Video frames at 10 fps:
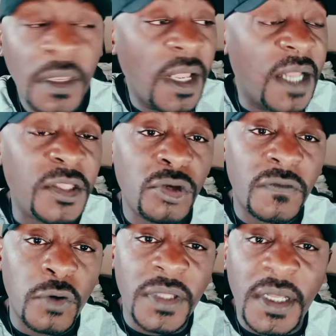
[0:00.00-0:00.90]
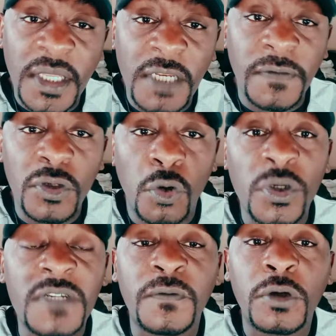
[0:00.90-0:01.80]
And then you have got the other individual who
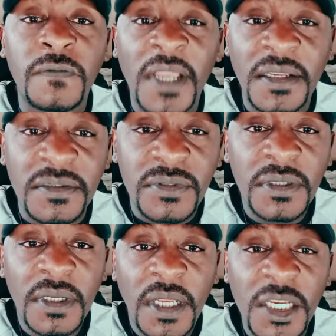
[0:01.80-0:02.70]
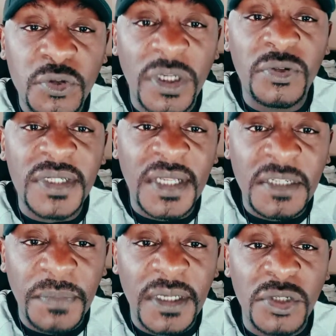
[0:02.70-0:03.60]
is full of hate, hatred,
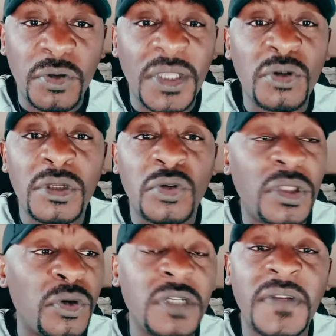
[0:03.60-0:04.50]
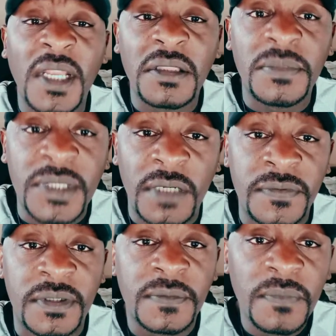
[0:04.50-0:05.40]
resentment. You know, they don't even like
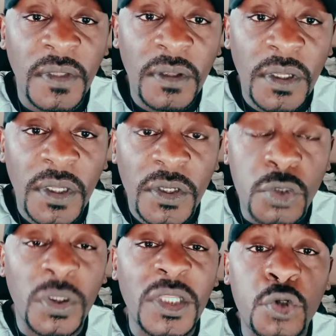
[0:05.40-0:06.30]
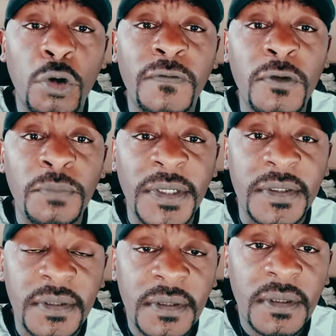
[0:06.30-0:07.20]
themselves. So when the two of you
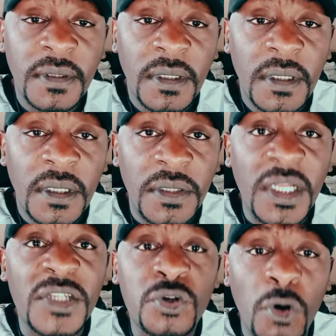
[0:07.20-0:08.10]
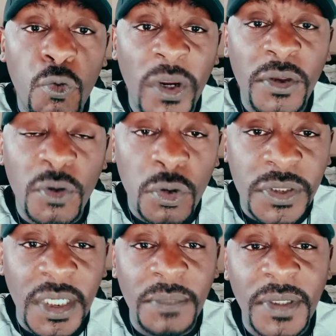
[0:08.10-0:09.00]
meet, there is no way you're going
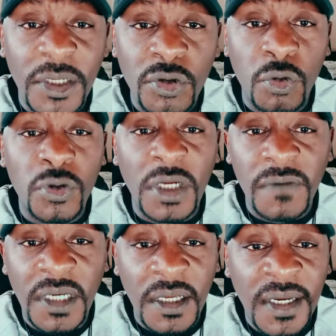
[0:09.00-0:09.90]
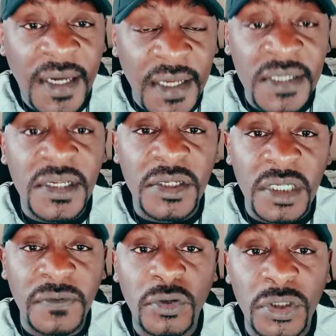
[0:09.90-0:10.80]
to tell me that you're going to have a nice,
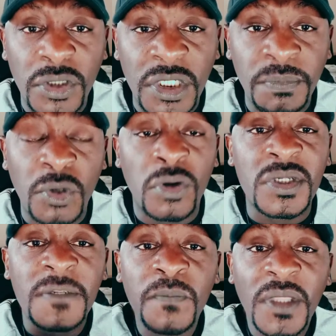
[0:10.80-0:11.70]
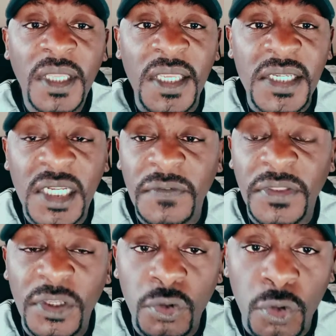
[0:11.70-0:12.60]
successful relationship, because each and
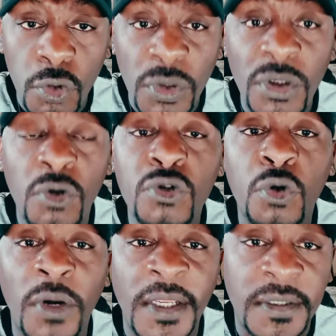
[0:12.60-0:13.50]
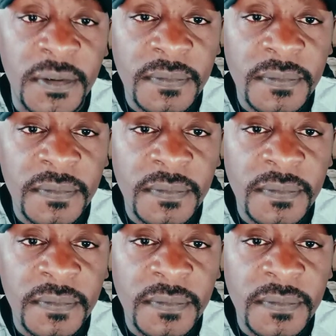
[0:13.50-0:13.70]
everything you're doing, you're going to collide.